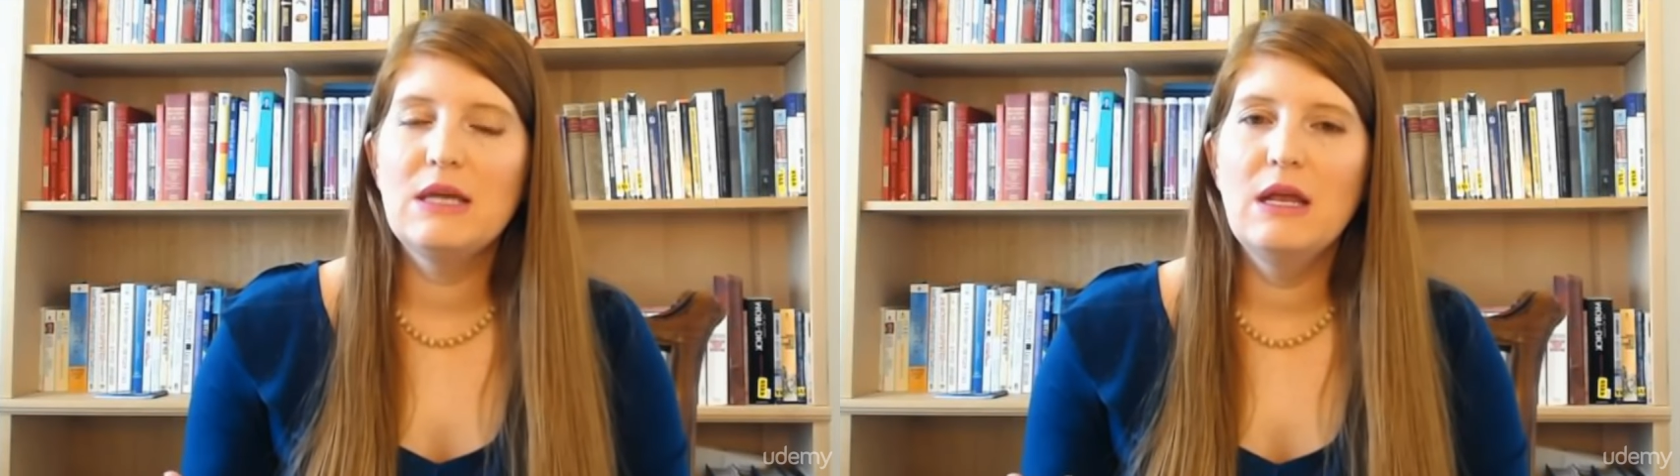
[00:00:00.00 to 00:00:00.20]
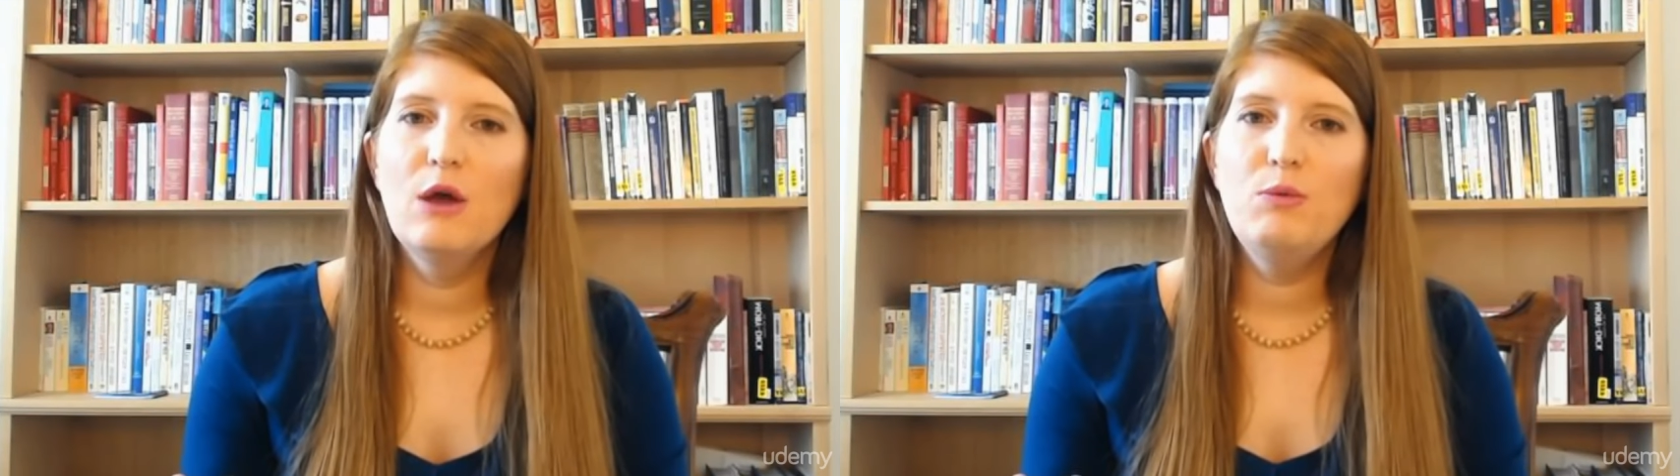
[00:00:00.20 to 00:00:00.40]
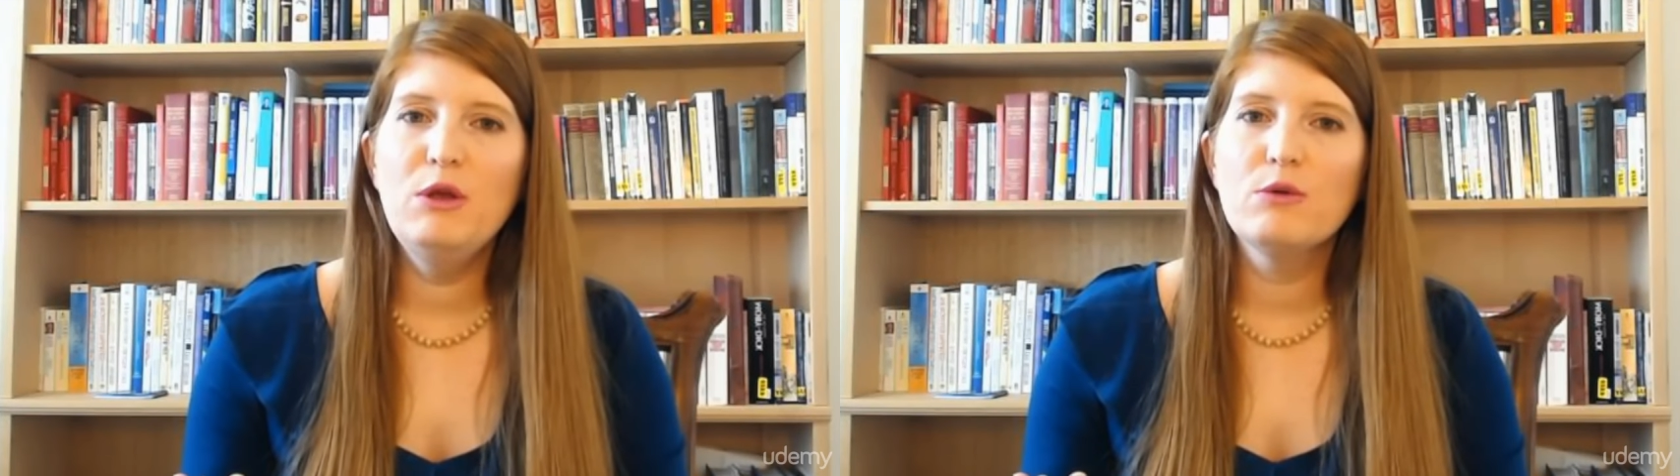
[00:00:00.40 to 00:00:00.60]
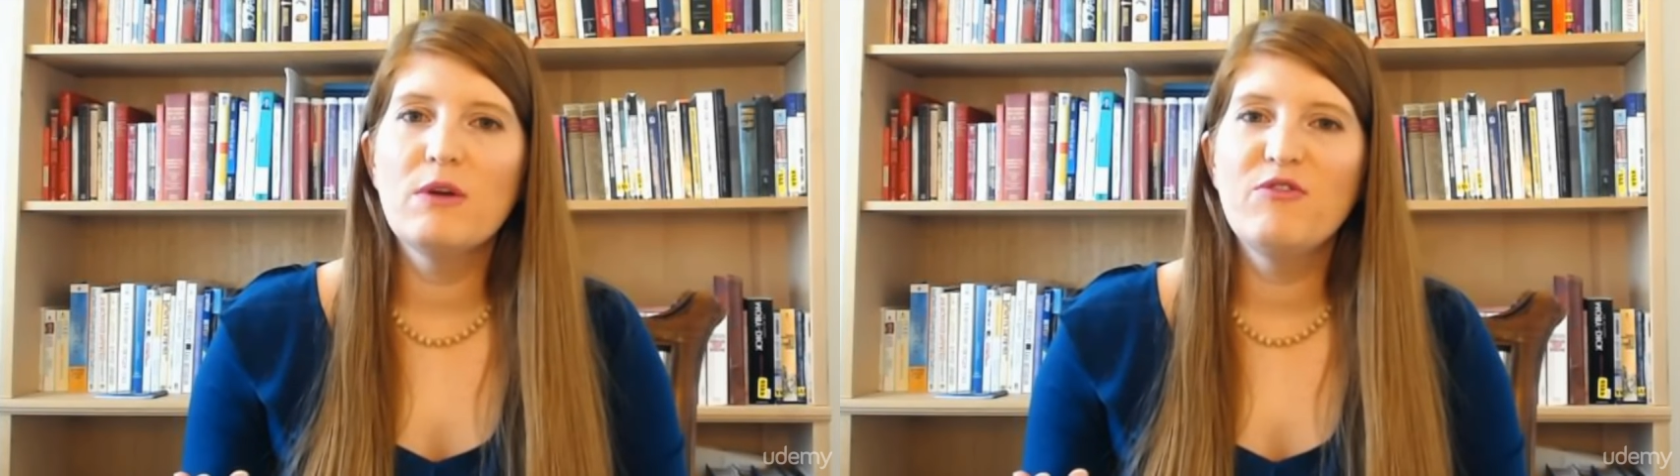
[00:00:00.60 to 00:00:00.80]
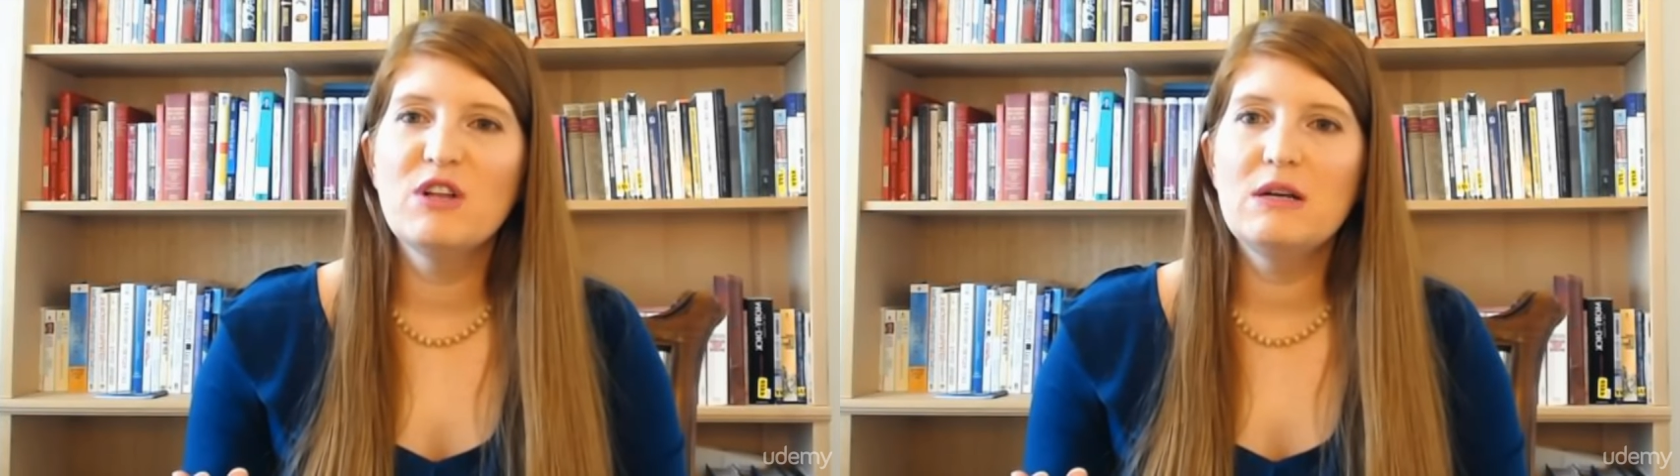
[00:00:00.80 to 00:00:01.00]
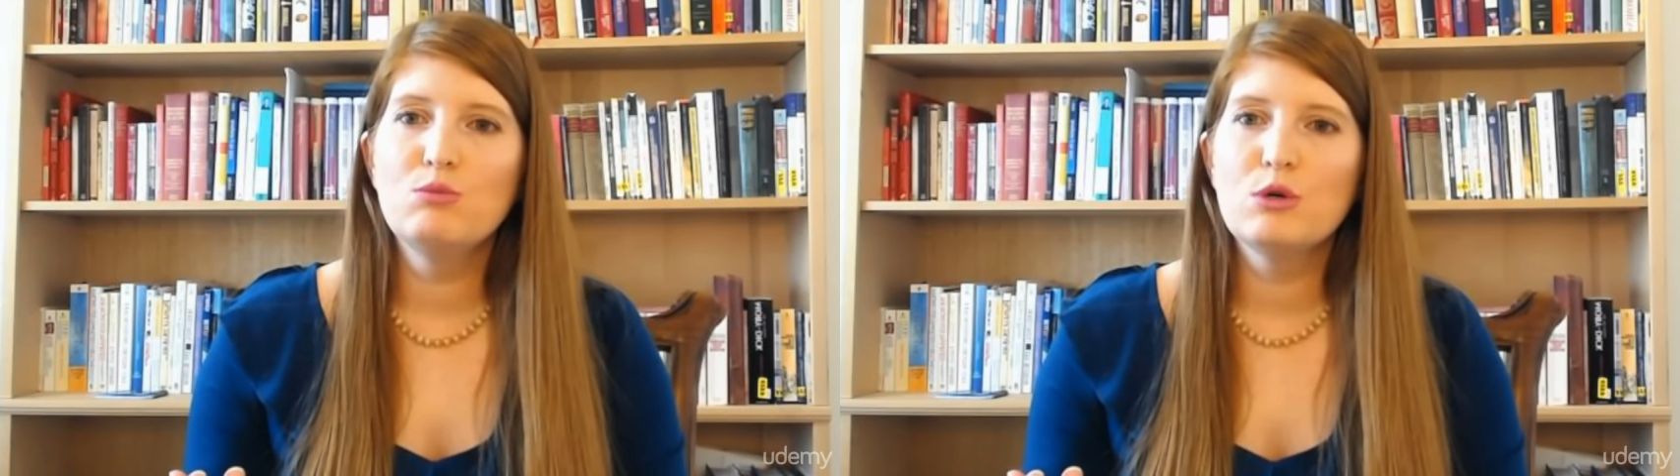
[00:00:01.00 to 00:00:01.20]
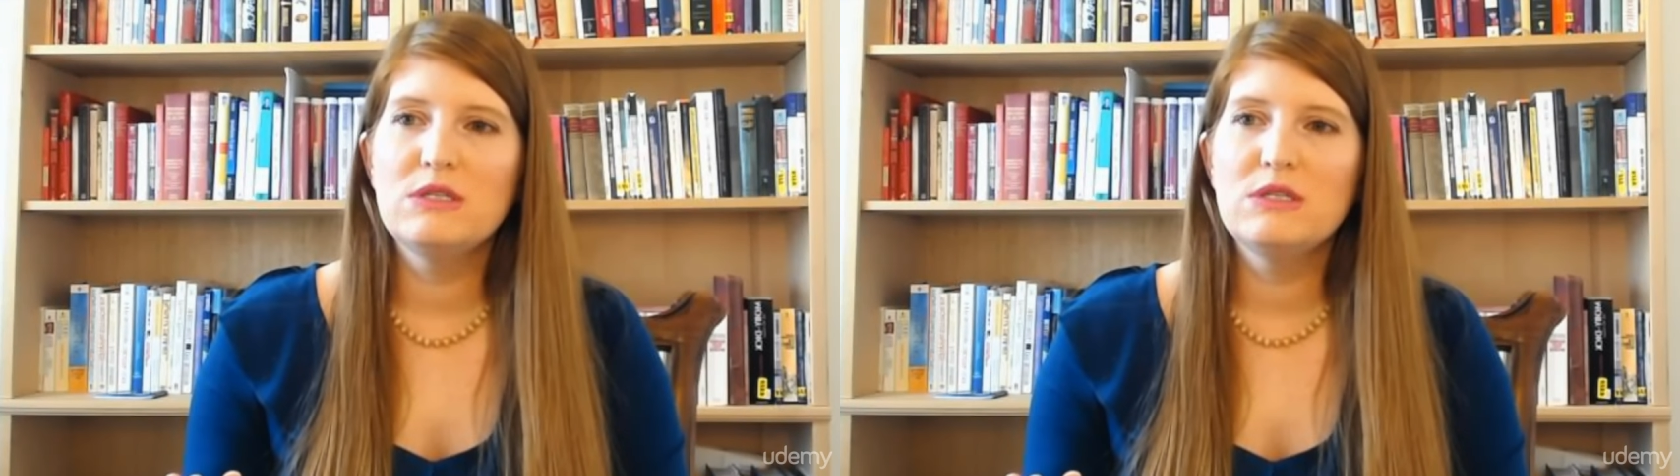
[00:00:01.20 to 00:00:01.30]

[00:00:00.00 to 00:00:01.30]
can help you to reflect more